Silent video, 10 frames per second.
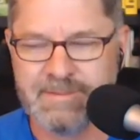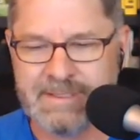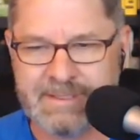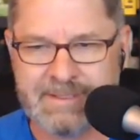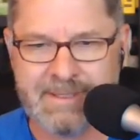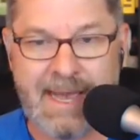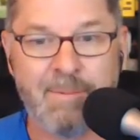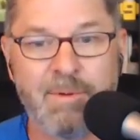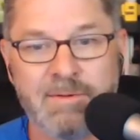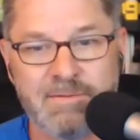
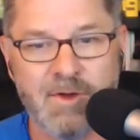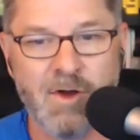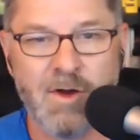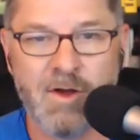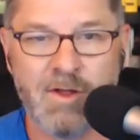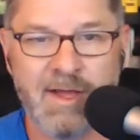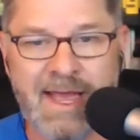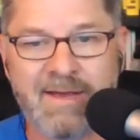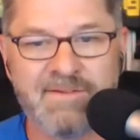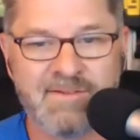Apple all
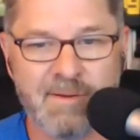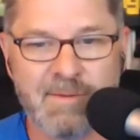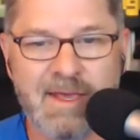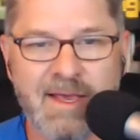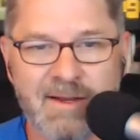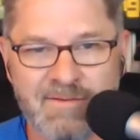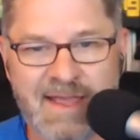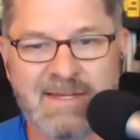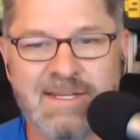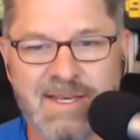have some kind of
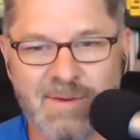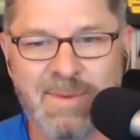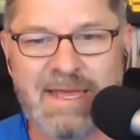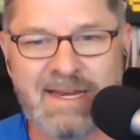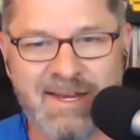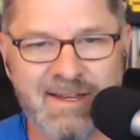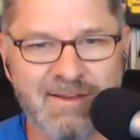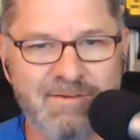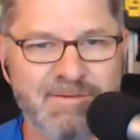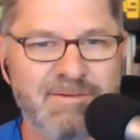
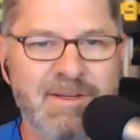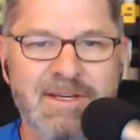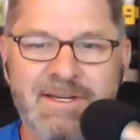anti-competitive